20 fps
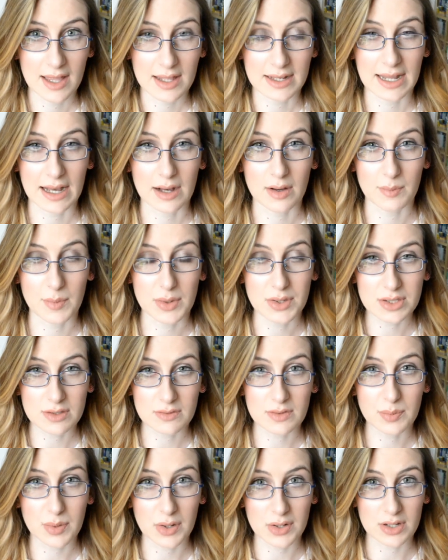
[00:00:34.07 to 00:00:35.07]
Now most of
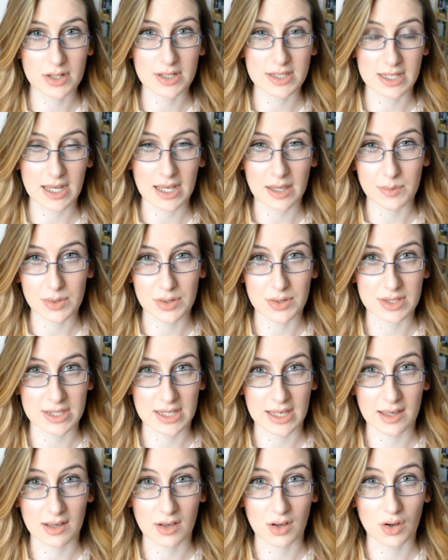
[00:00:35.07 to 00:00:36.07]
the products I am
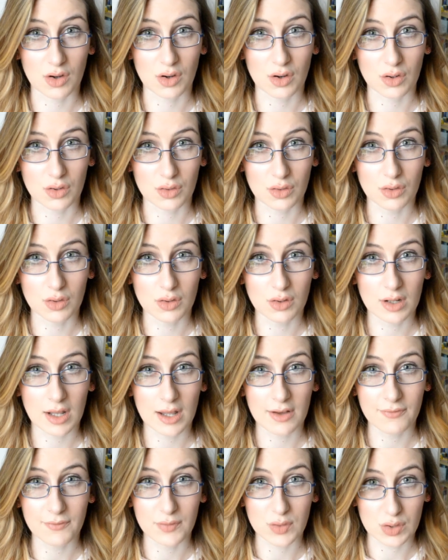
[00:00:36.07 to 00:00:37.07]
using are all
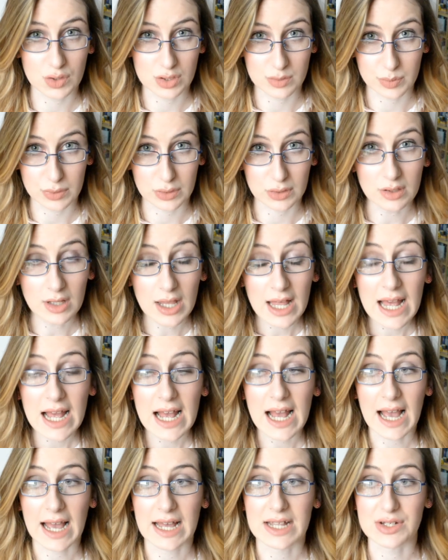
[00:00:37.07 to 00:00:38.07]
affordable
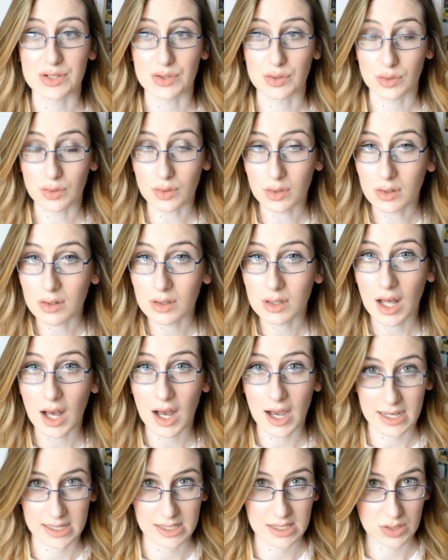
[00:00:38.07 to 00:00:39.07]
and are all
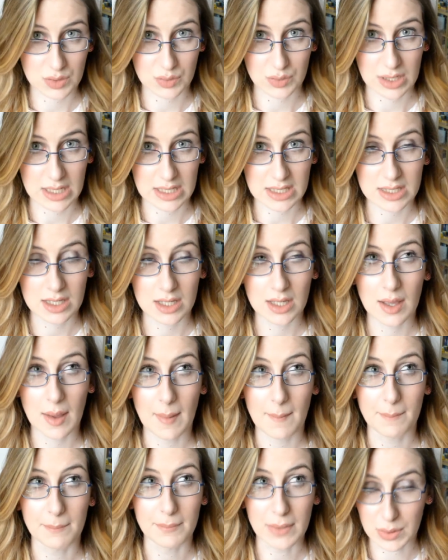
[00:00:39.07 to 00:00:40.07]
high street,
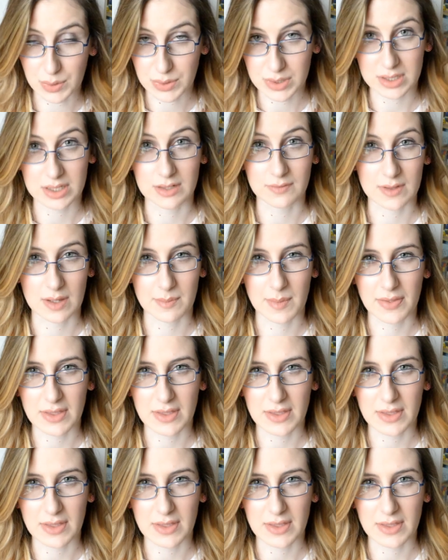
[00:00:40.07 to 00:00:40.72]
most of them.